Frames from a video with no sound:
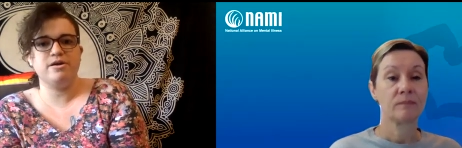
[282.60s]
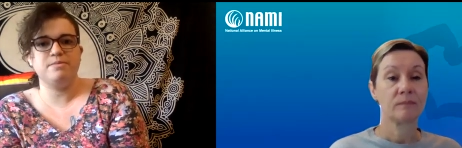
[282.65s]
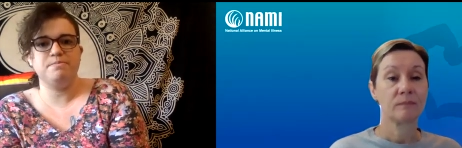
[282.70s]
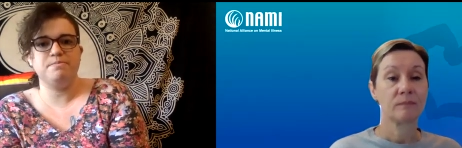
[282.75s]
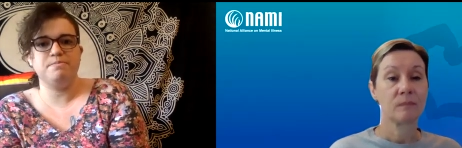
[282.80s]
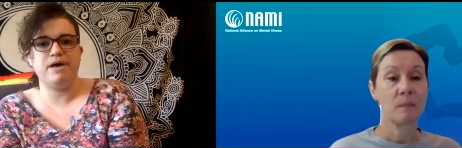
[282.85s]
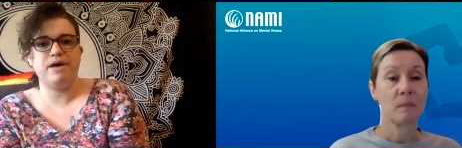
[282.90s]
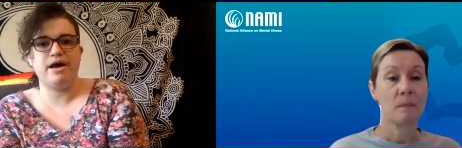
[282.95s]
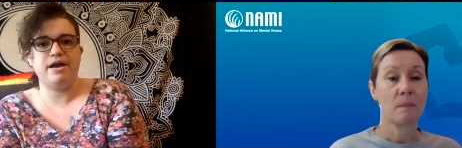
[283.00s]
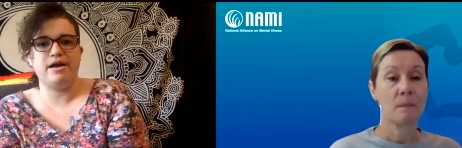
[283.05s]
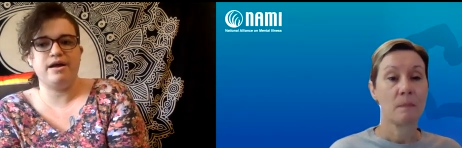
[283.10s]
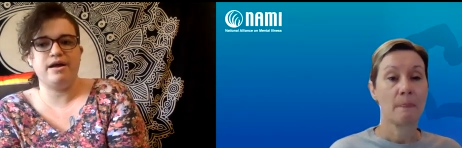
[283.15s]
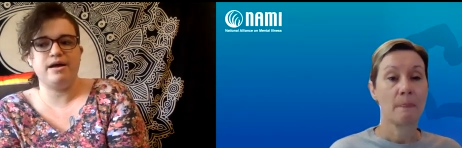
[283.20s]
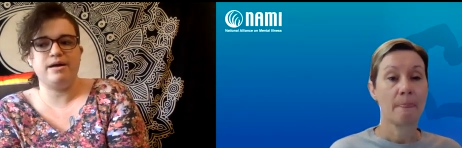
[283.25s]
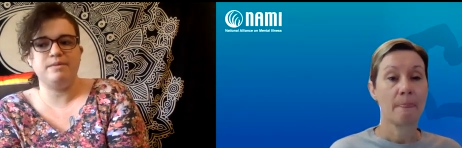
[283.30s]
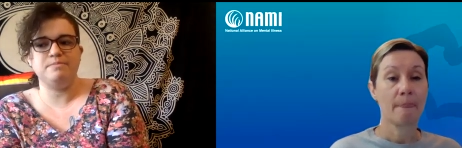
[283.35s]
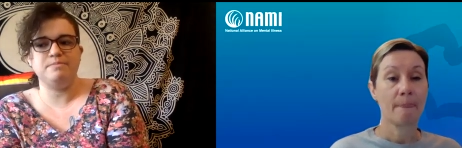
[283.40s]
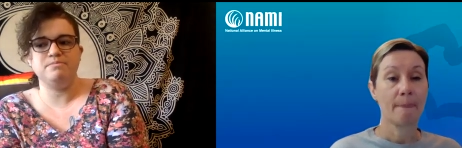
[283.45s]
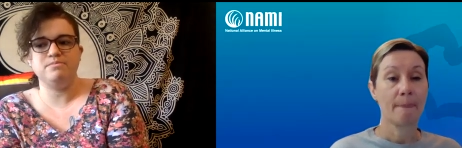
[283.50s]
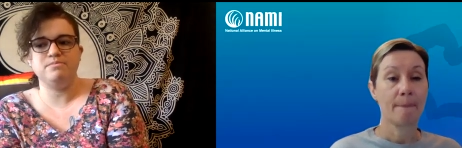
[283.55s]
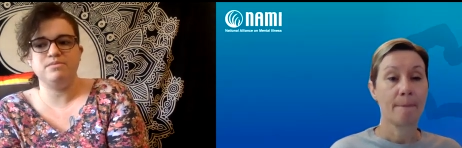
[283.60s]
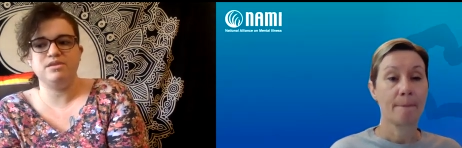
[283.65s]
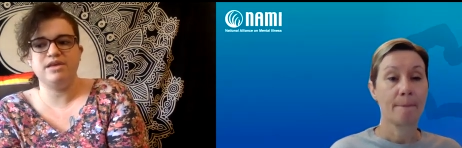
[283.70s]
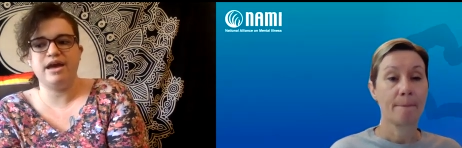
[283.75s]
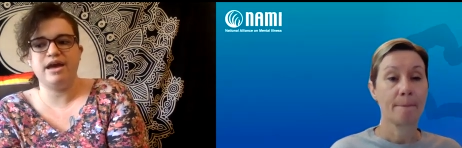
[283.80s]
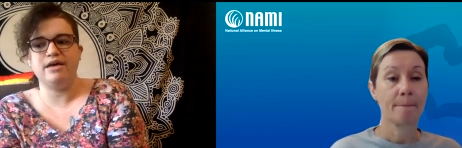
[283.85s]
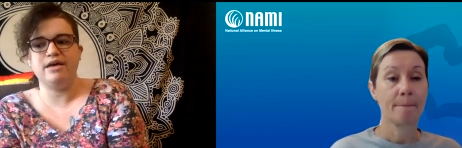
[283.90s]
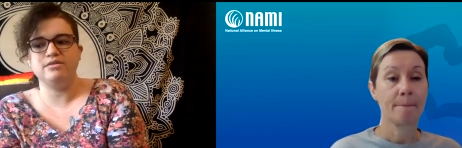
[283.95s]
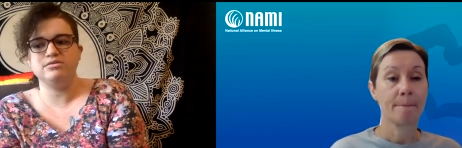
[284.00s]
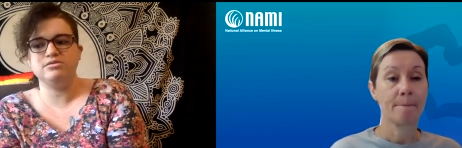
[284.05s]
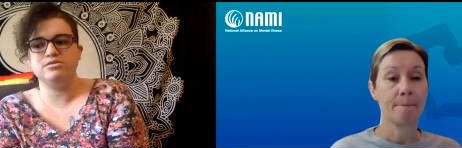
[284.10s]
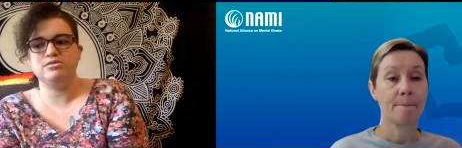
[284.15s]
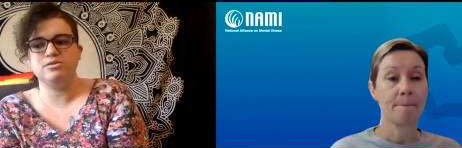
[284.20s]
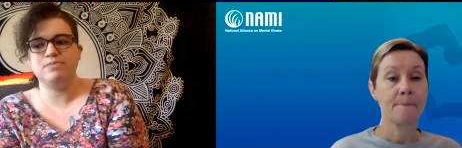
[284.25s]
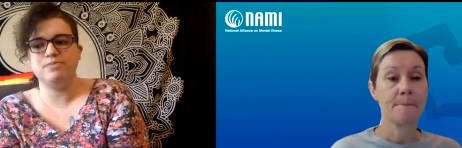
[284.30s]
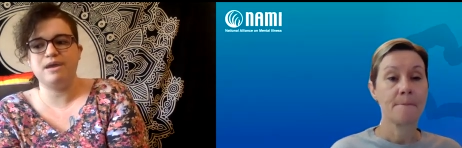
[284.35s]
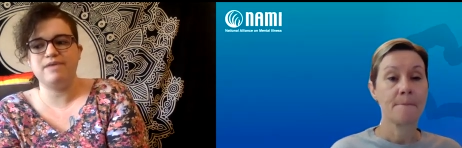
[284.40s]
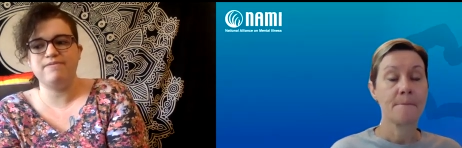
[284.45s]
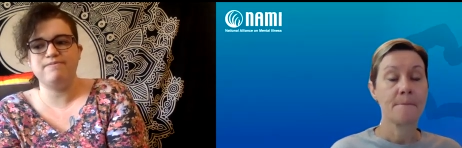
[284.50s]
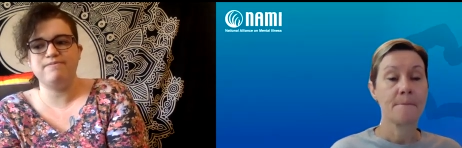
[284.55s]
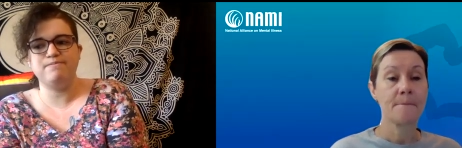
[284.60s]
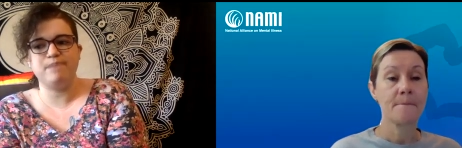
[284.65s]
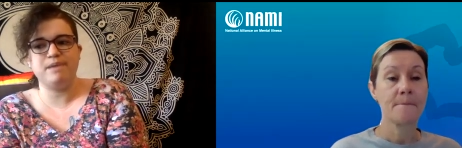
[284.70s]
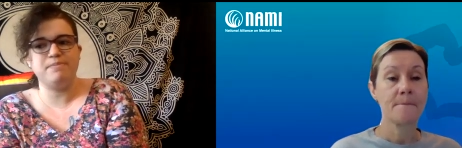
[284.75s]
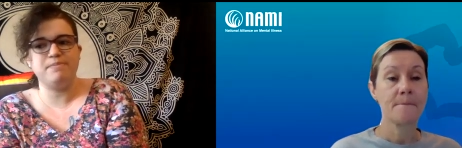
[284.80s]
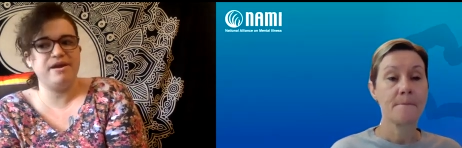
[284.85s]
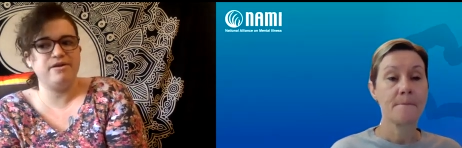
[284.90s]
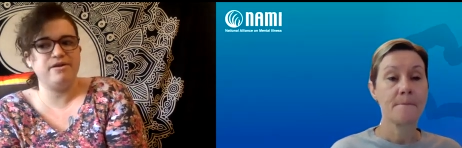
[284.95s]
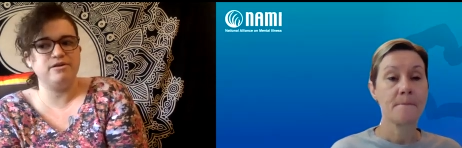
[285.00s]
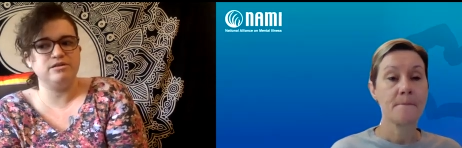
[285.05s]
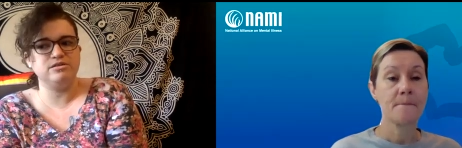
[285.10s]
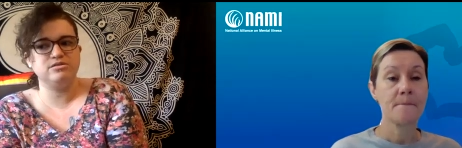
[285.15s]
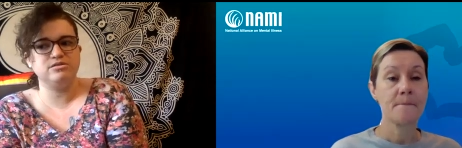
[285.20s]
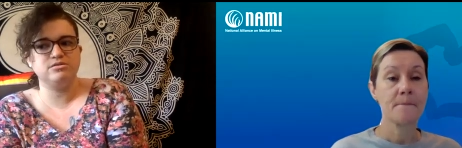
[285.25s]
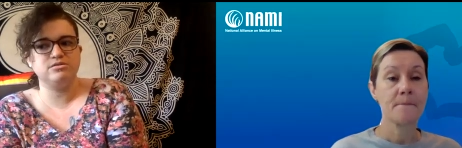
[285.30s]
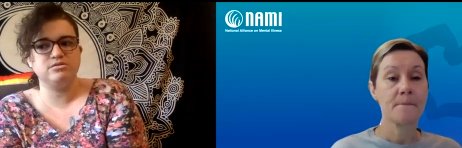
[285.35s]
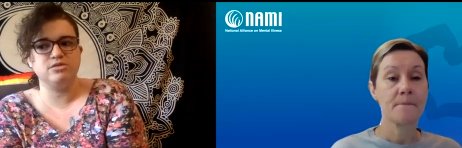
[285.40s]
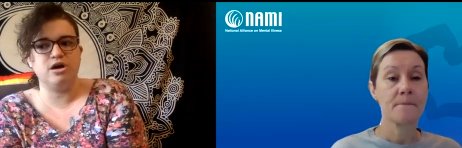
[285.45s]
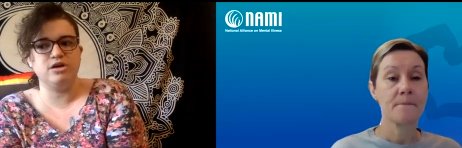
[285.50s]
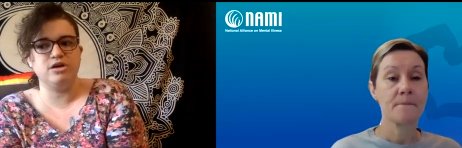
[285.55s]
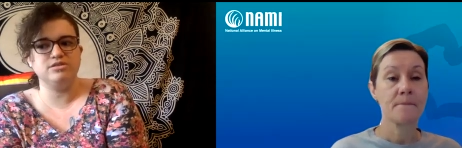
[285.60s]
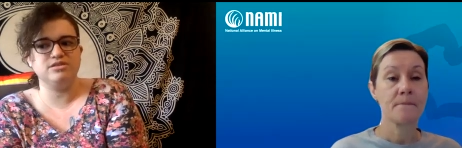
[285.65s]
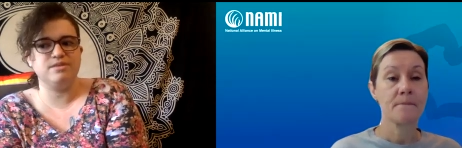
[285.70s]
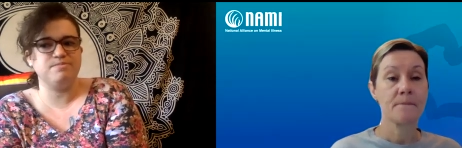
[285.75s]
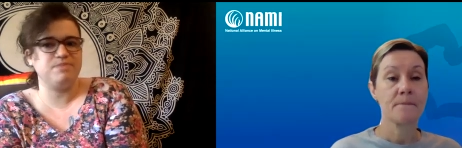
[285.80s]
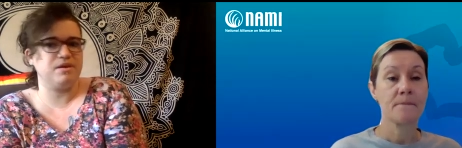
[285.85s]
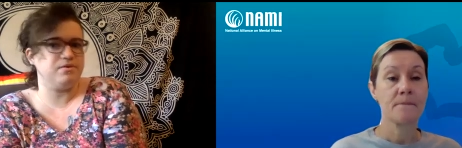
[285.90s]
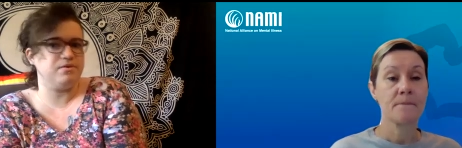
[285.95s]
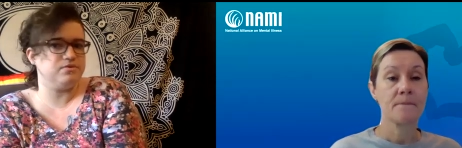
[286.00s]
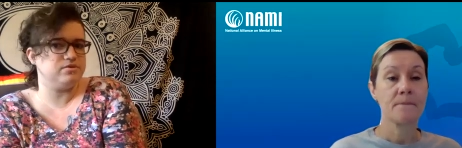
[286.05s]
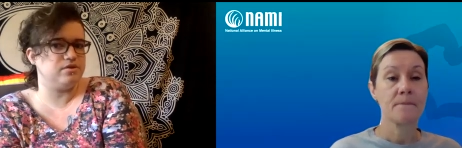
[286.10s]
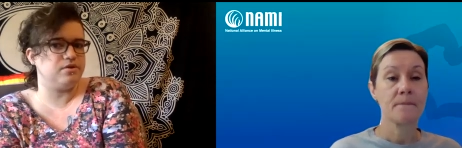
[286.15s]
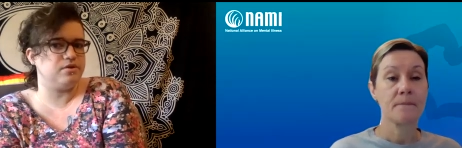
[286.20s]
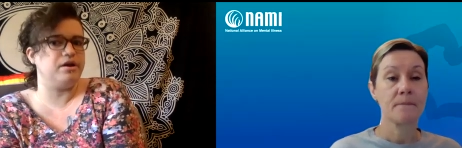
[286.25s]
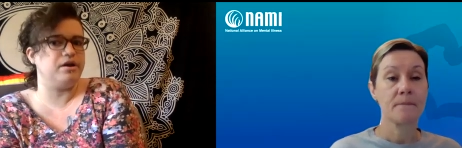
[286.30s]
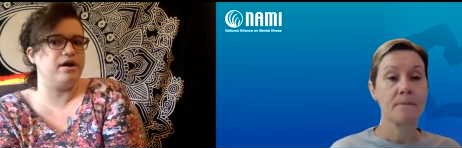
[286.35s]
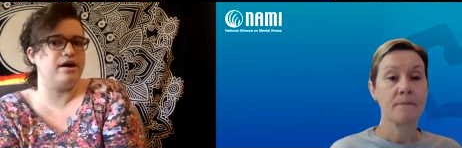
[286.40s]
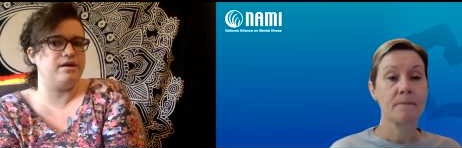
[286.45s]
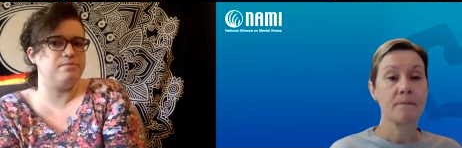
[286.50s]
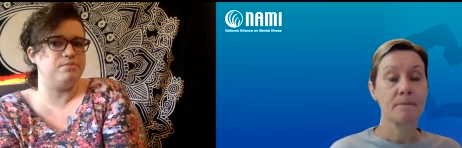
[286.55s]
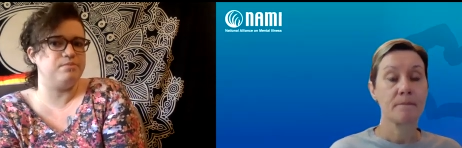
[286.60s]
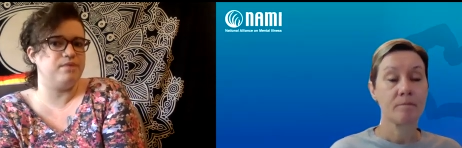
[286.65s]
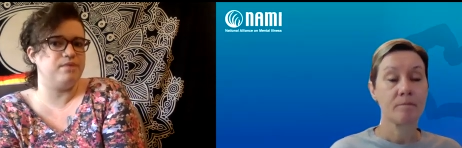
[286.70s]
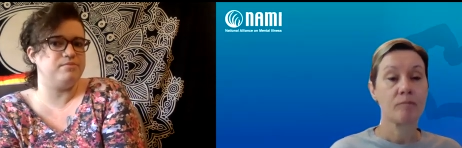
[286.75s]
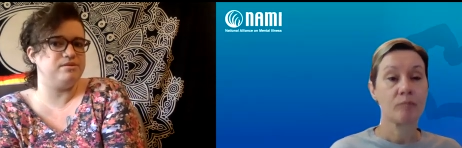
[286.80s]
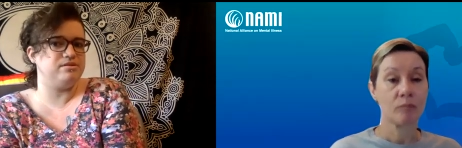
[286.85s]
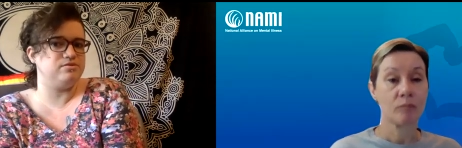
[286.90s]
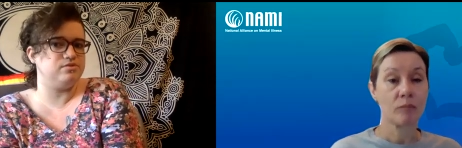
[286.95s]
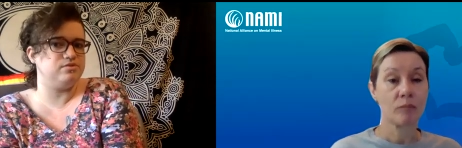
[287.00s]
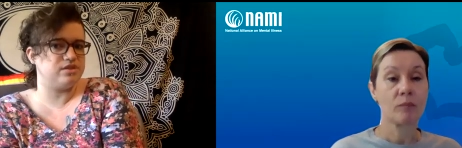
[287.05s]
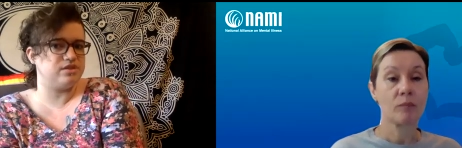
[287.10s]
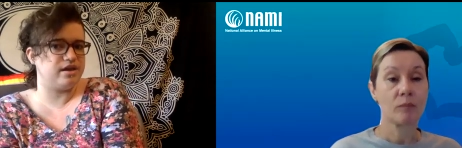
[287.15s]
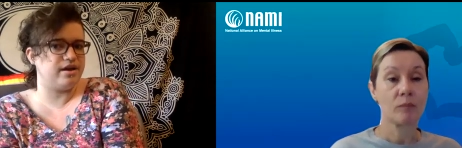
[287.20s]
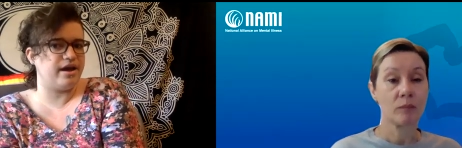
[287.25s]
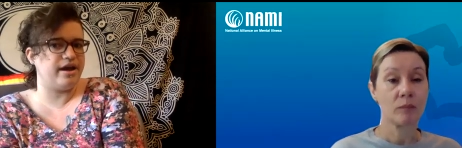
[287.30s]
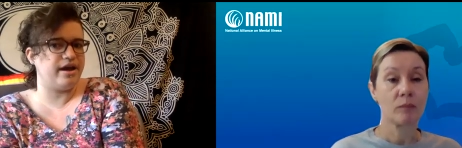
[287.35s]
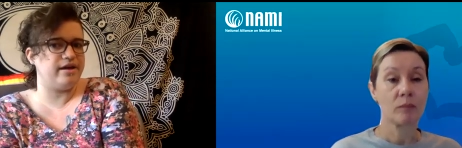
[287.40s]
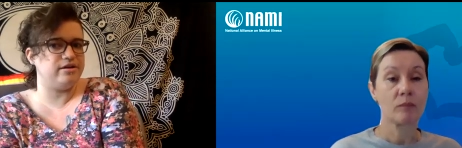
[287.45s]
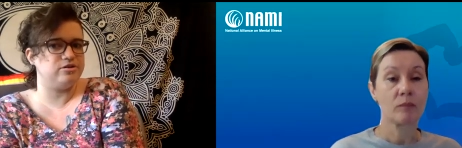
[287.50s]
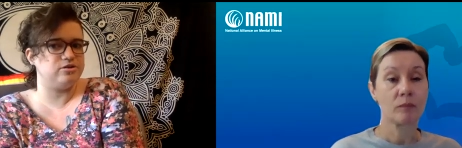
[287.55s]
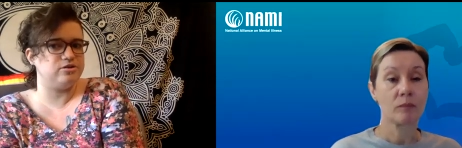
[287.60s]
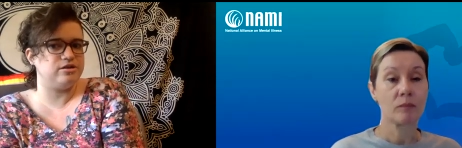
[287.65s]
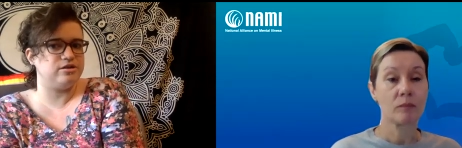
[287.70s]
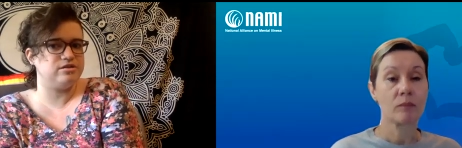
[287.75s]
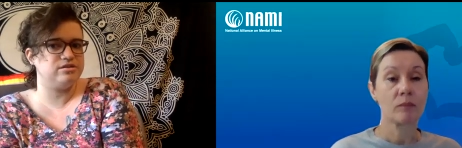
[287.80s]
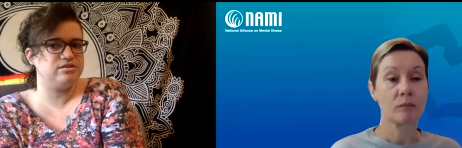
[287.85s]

Speaker 1: But um, yeah, so my my parents saw something was going on and brought me to a psychiatrist,